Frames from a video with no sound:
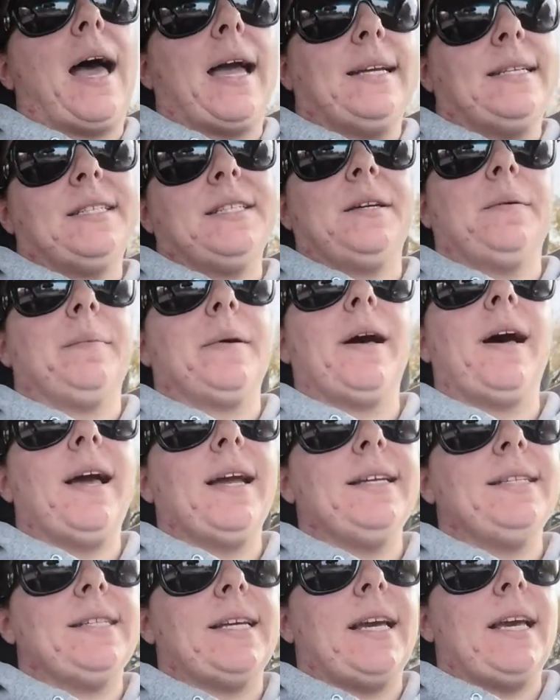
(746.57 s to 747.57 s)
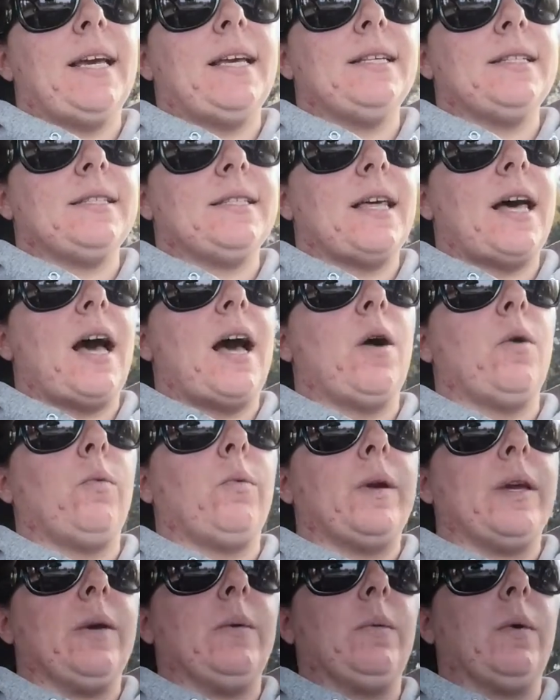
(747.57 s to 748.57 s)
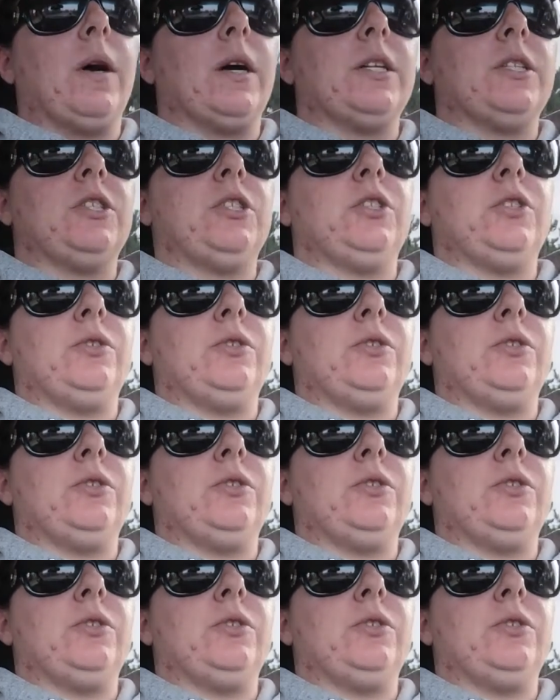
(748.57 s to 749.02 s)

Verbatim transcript: idea behind it is that we want